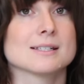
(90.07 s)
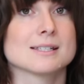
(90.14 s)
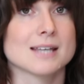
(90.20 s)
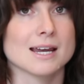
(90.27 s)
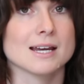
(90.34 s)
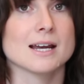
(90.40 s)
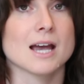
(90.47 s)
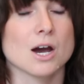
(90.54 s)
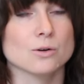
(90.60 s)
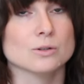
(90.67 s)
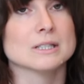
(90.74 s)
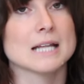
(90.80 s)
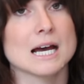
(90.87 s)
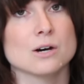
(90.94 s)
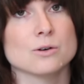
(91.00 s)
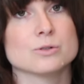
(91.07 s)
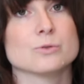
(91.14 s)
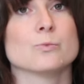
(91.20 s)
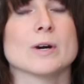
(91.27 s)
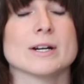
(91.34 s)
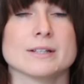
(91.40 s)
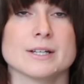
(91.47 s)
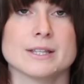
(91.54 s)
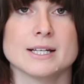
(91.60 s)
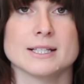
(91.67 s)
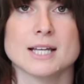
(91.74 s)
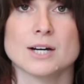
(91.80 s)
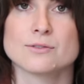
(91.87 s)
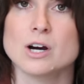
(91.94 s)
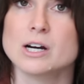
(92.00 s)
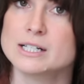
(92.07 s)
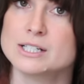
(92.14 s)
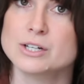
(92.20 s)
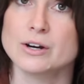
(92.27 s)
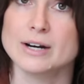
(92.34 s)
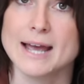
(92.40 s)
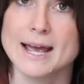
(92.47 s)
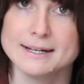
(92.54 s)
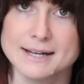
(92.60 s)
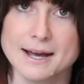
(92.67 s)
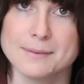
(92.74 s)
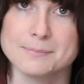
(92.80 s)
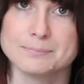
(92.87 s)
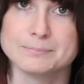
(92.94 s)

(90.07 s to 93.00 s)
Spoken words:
saying out loud where they think that rock is gonna end up.